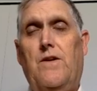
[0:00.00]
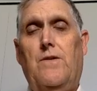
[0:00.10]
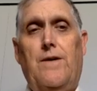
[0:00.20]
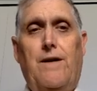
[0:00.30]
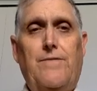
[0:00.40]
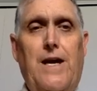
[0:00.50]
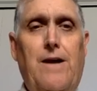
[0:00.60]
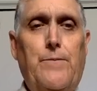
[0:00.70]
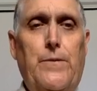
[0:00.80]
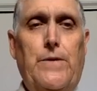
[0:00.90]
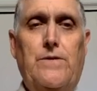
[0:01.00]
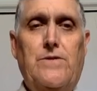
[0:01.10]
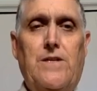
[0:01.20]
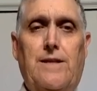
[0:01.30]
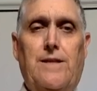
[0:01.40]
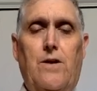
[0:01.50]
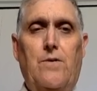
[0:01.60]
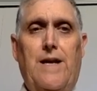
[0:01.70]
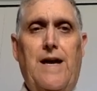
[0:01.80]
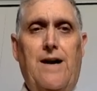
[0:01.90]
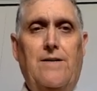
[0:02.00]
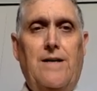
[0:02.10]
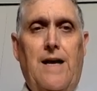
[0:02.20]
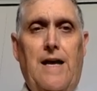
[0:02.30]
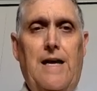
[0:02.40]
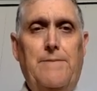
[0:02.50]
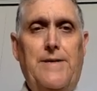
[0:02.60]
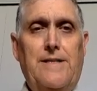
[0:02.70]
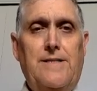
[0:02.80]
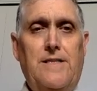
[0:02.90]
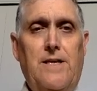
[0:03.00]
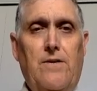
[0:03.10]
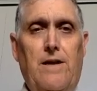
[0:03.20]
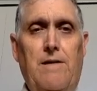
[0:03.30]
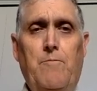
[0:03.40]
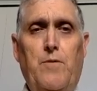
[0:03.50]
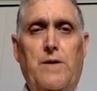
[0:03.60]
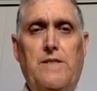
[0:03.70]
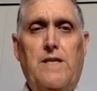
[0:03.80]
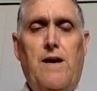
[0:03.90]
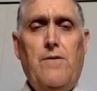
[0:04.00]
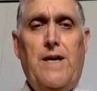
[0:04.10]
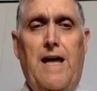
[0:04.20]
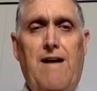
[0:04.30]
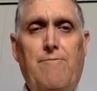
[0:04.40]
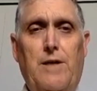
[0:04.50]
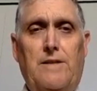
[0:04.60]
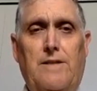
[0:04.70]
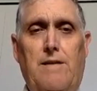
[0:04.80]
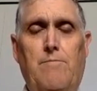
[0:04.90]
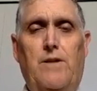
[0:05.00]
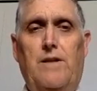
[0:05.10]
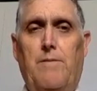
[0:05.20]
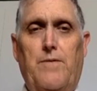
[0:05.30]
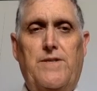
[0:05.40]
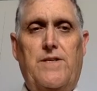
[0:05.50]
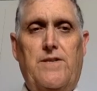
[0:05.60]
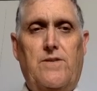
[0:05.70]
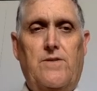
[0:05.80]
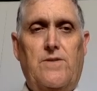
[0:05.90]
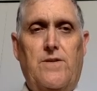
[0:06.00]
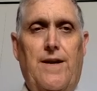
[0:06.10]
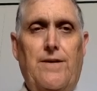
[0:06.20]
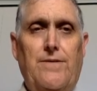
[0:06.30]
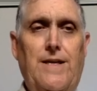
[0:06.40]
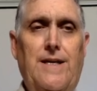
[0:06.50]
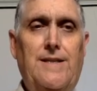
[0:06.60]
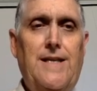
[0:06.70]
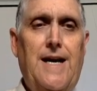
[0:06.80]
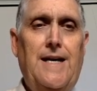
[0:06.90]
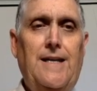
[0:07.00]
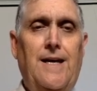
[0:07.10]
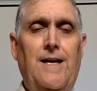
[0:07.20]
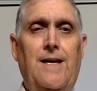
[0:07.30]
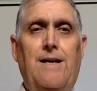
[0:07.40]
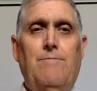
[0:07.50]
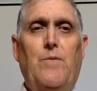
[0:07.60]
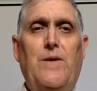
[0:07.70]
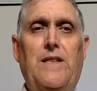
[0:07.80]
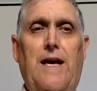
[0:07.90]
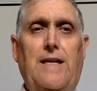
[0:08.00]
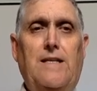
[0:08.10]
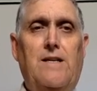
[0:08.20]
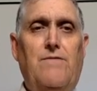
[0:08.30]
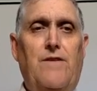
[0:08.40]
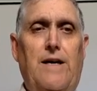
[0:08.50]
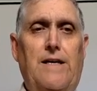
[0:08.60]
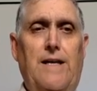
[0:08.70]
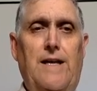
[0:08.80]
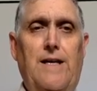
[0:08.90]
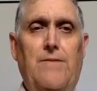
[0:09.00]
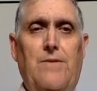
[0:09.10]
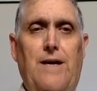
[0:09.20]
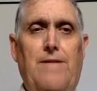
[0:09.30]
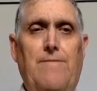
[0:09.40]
you don't have an output, there's nothing going out. A, B, and C are inputs. They already have built-in pull-up resistors, so I don't need that, but we like to define it anyway.